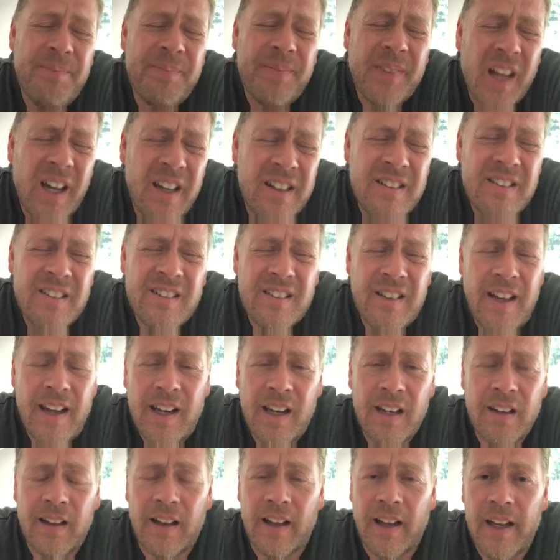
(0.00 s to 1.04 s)
And
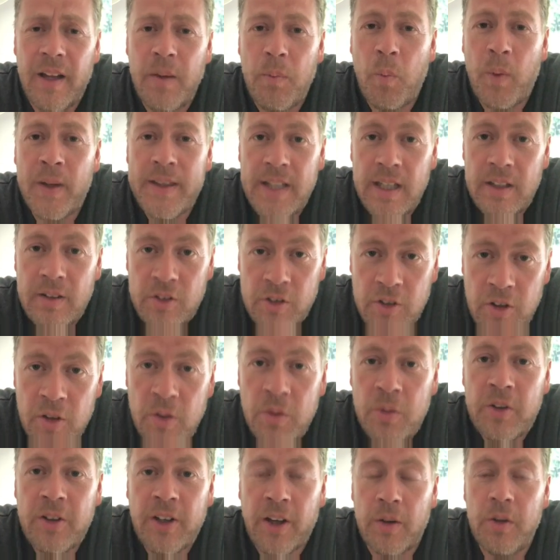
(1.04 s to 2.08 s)
secondly, when they do
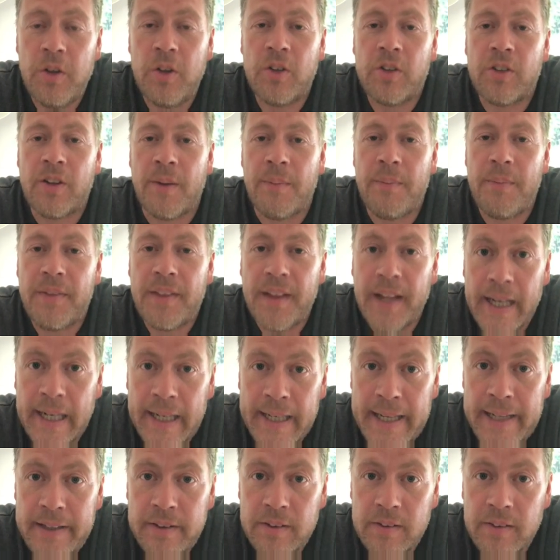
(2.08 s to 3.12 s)
tell you something,
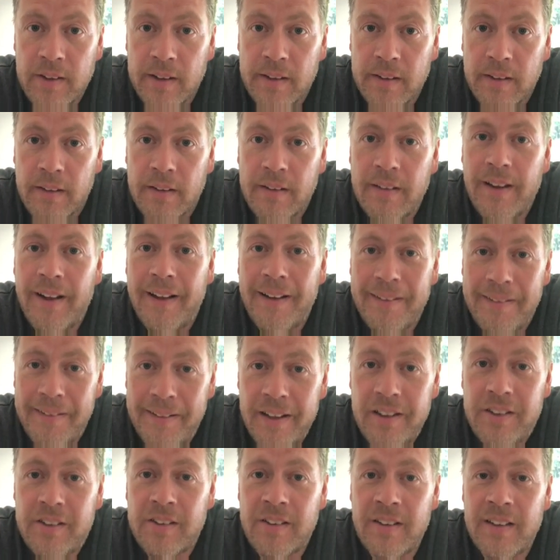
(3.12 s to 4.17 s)

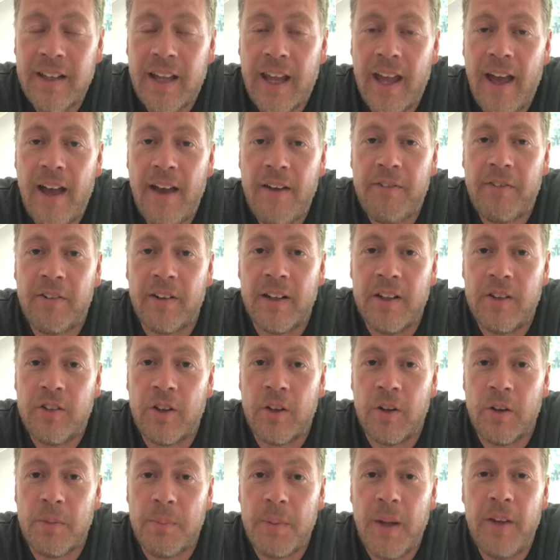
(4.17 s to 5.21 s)
listen carefully to
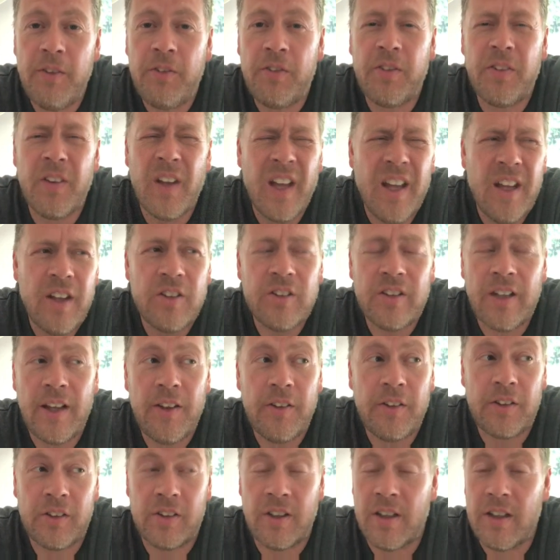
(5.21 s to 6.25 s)
them. If, say,
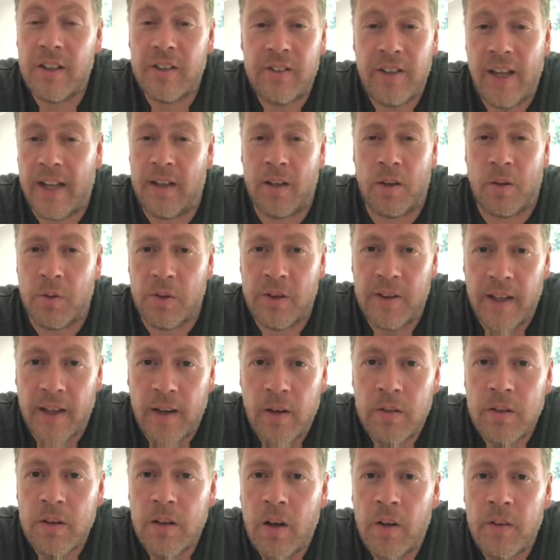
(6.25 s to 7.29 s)
it's a technical thing
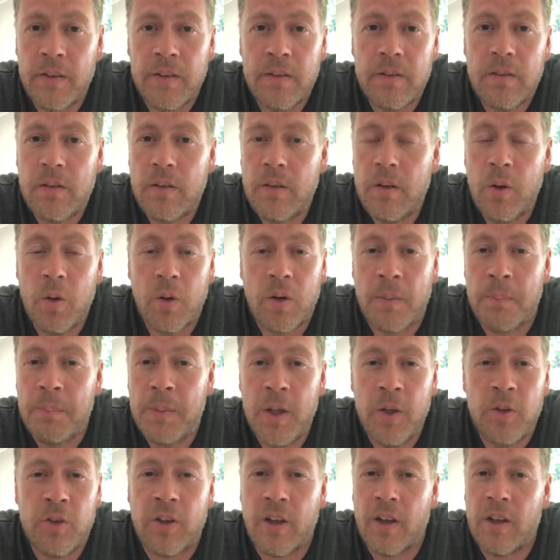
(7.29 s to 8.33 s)
on your
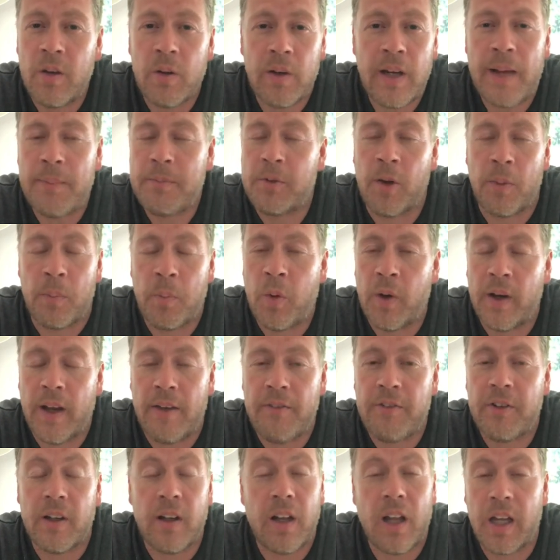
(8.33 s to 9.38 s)
computer, your laptop,
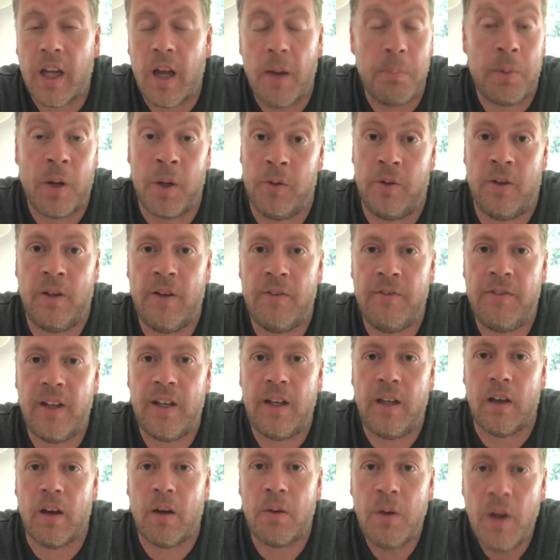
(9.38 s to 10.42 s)
whatever, like uploading a
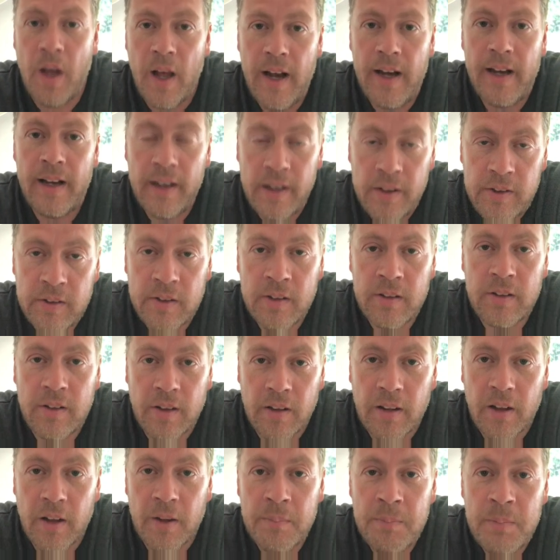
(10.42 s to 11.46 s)
video, listen to
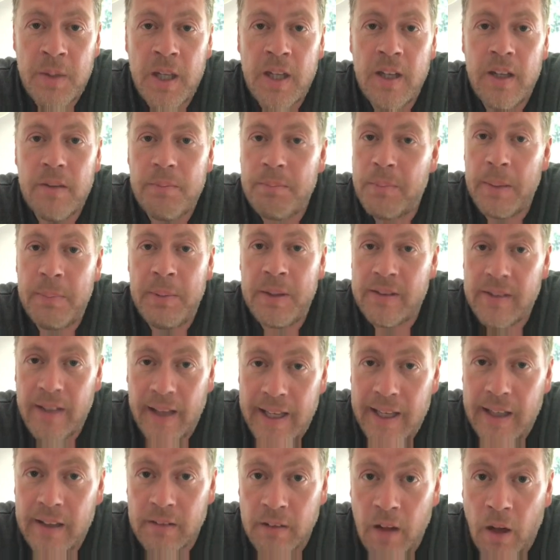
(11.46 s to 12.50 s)
them, maybe
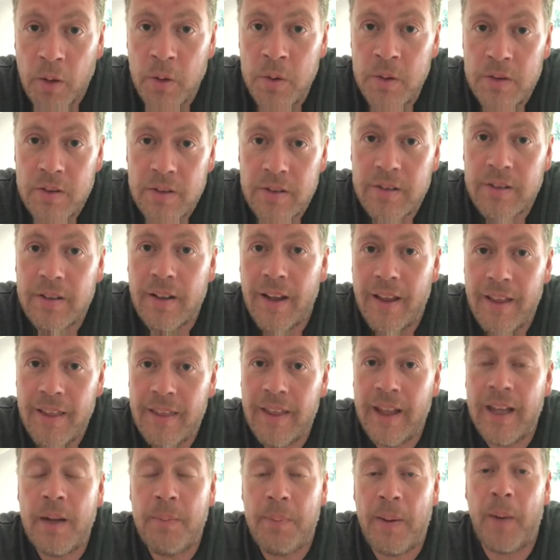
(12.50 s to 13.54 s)
take notes,
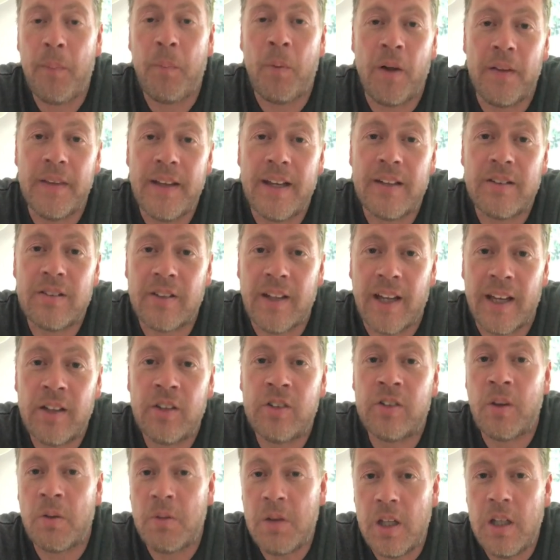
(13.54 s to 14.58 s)
think about what they're saying
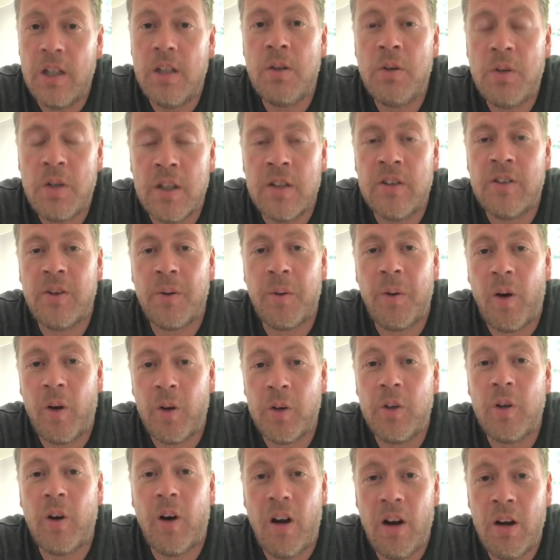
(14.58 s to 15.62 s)
so that you can do it on
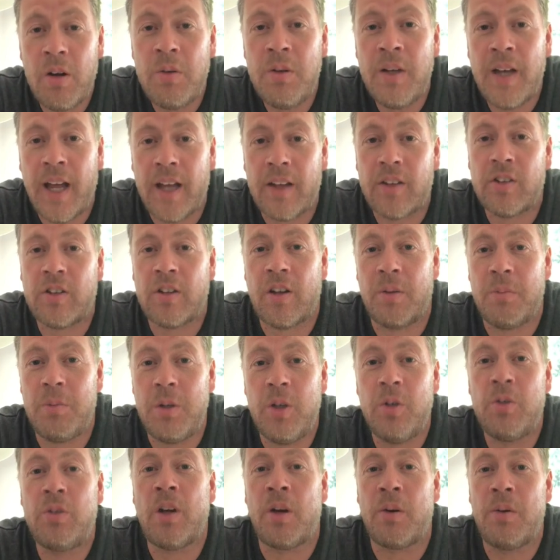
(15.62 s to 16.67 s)
your own next time and
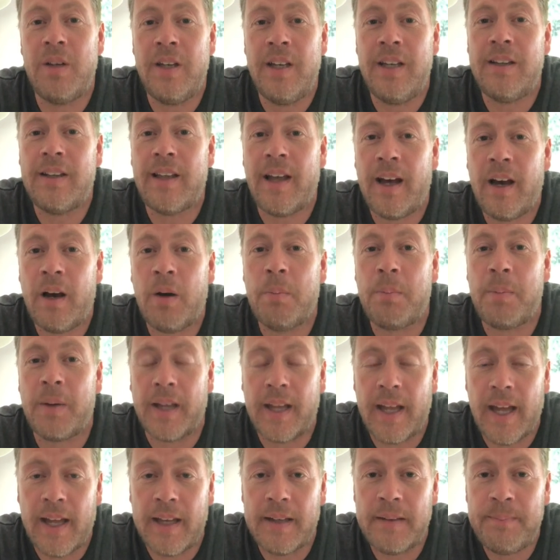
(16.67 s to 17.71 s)
you don't need their help
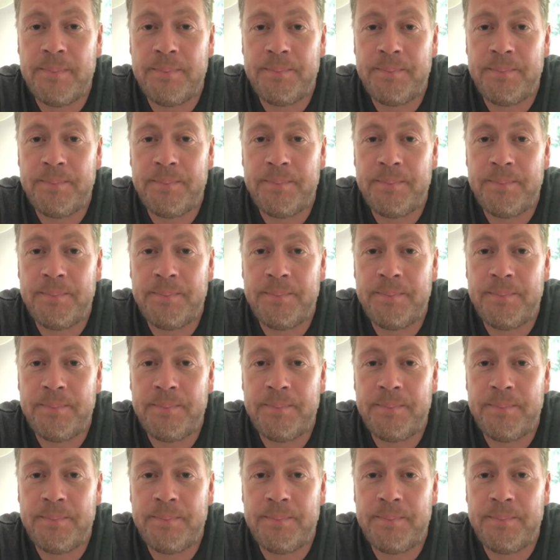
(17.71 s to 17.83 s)
again.